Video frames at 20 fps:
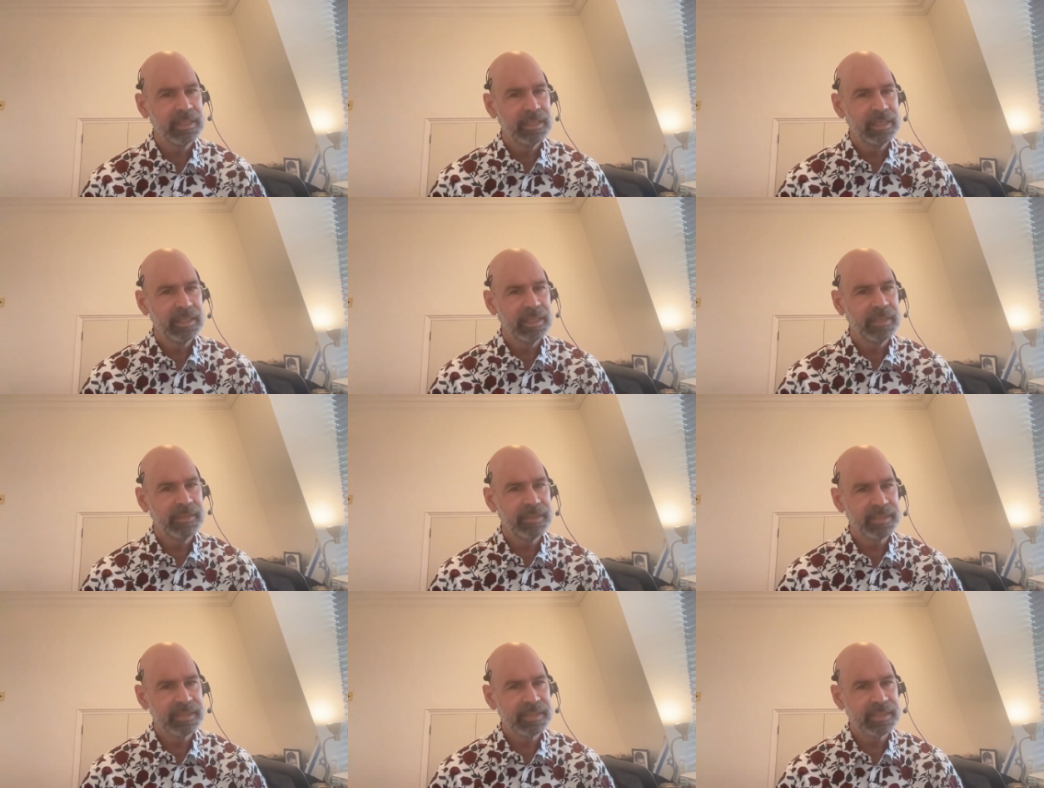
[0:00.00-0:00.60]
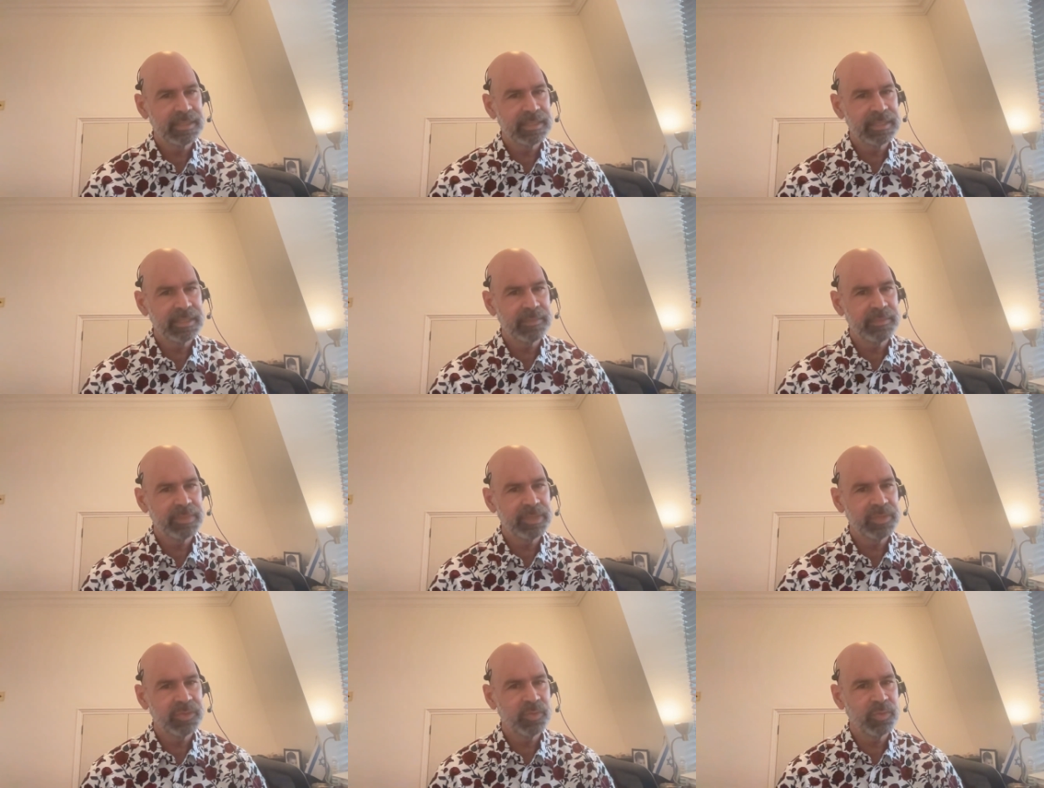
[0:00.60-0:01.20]
in the system
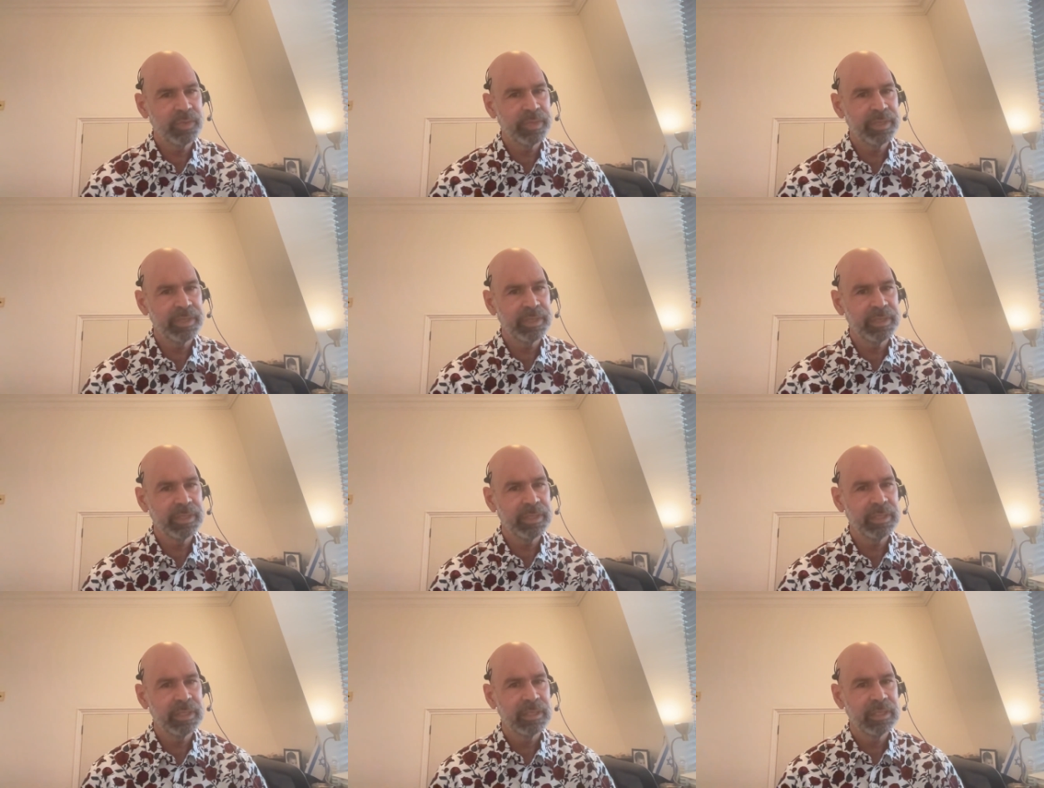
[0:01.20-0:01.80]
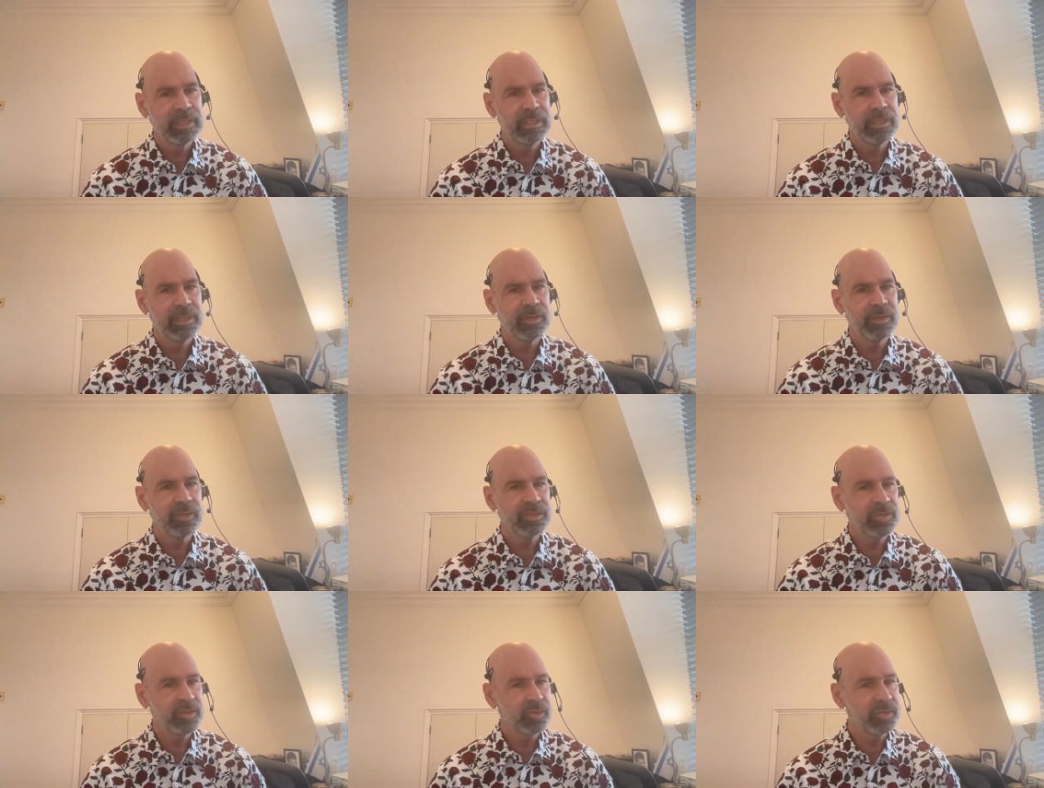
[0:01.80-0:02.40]
between
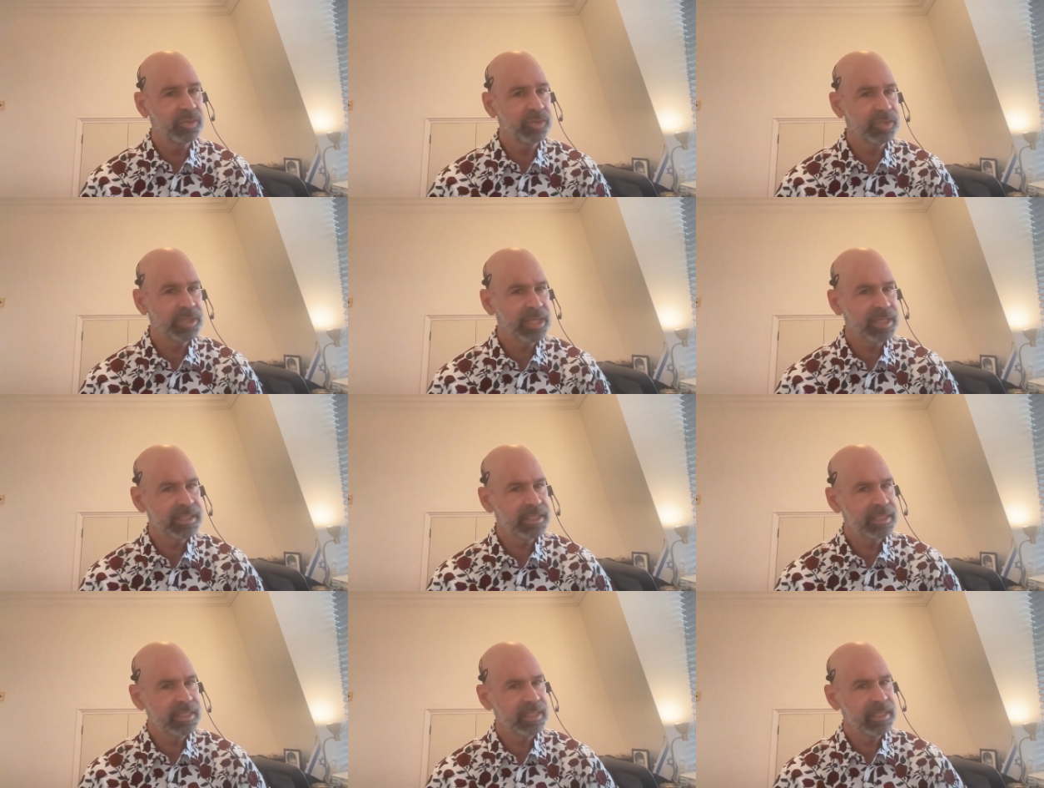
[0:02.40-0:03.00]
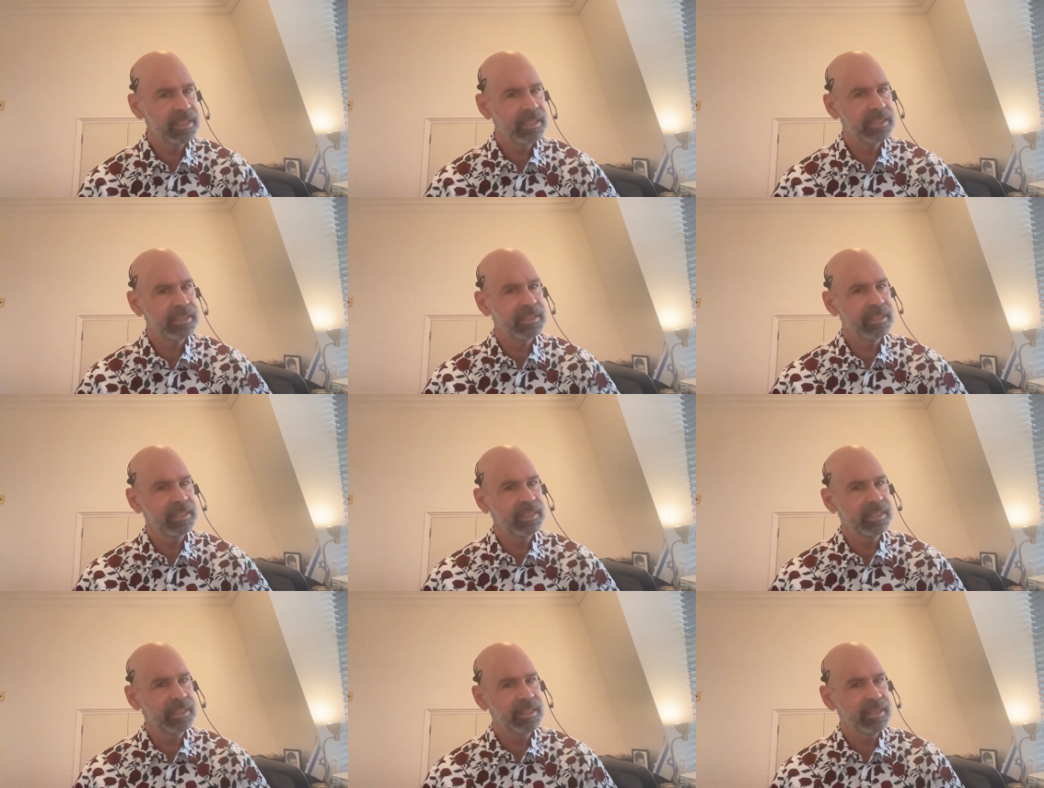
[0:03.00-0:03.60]
social justice
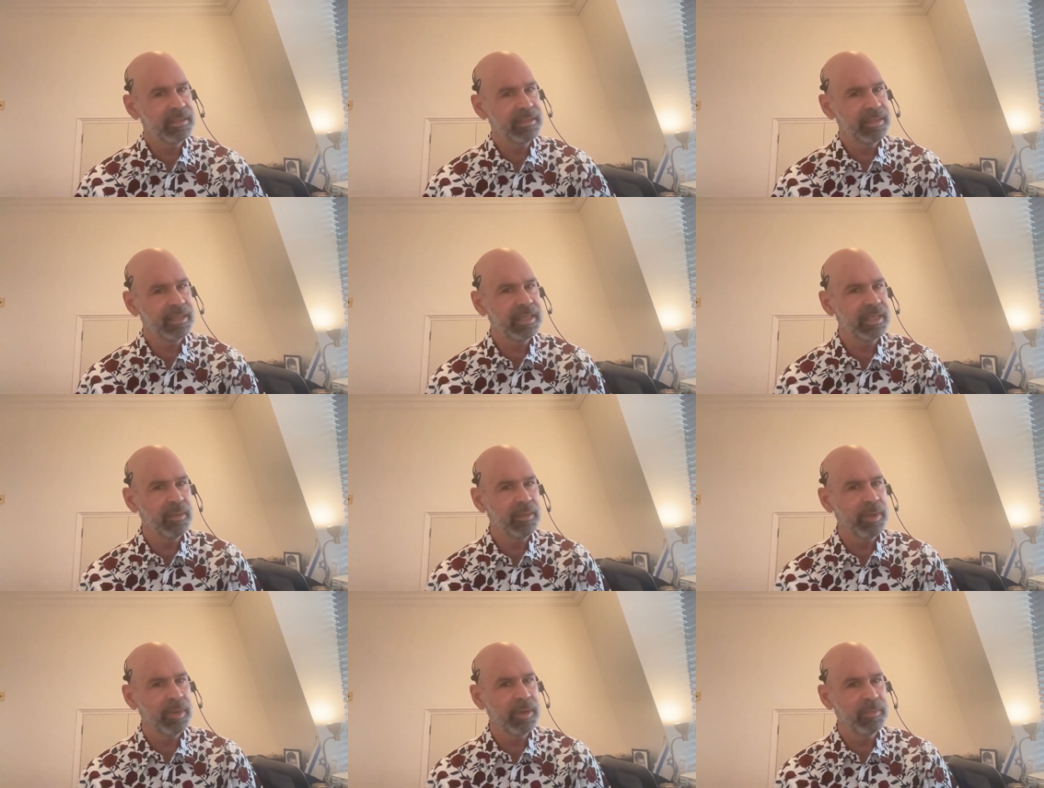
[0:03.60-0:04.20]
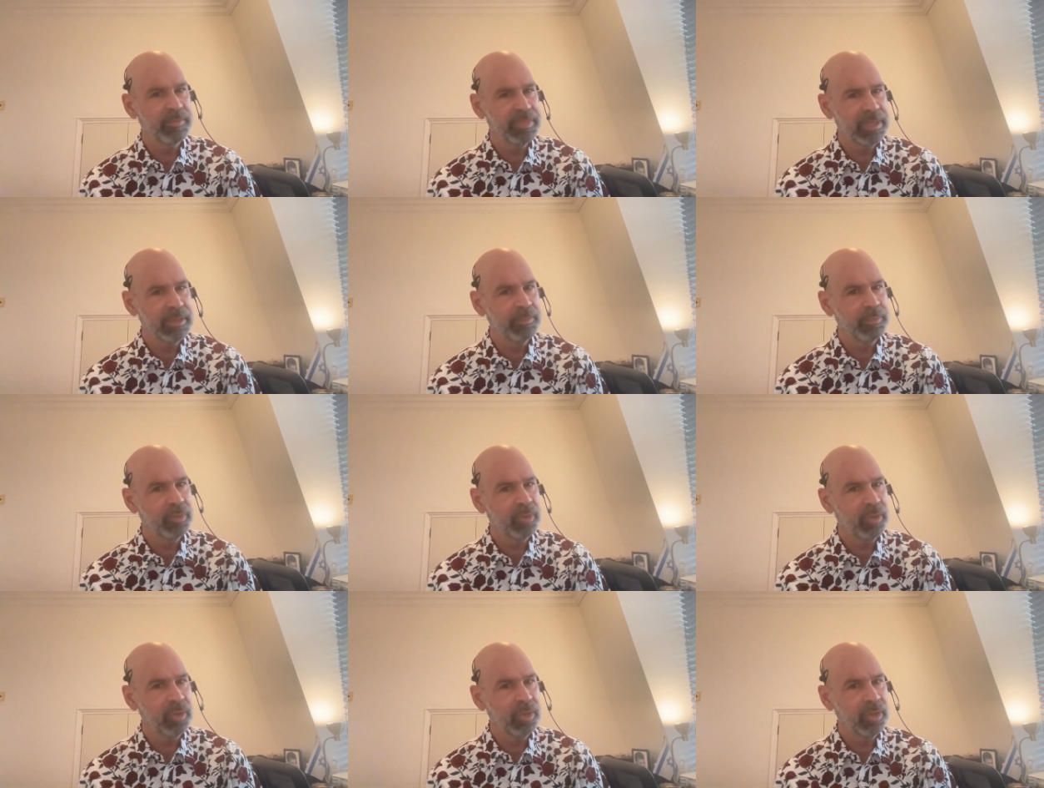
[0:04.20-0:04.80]
and thinking about
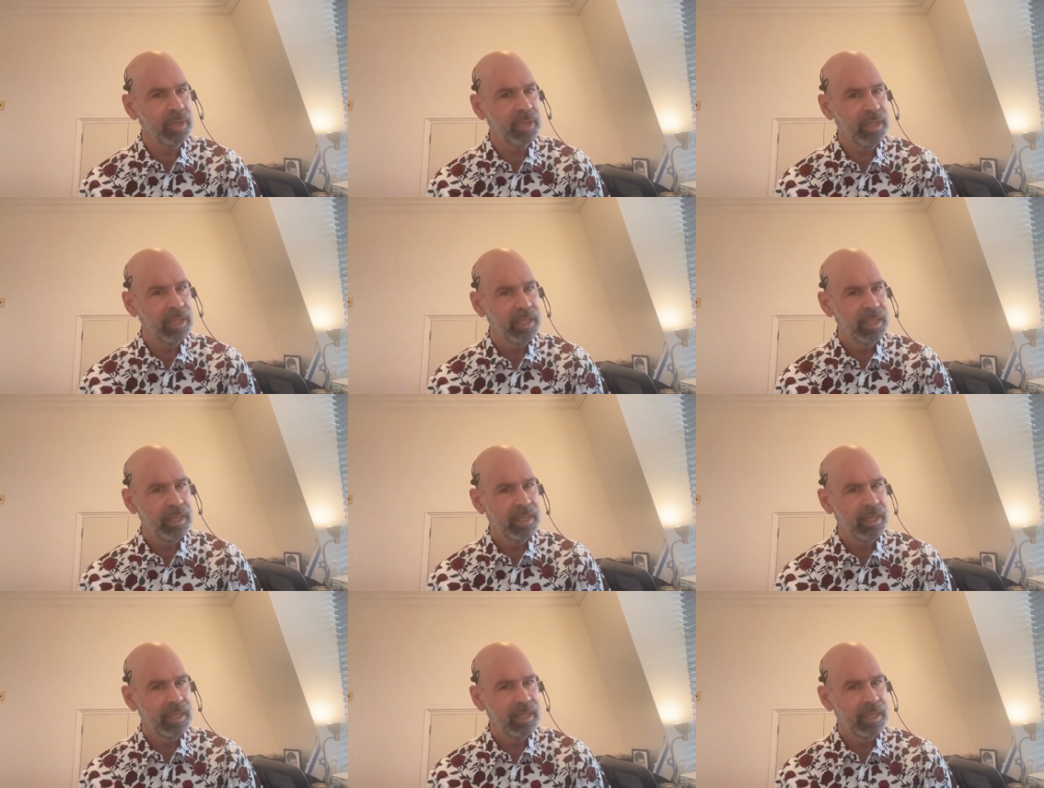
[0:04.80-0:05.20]
people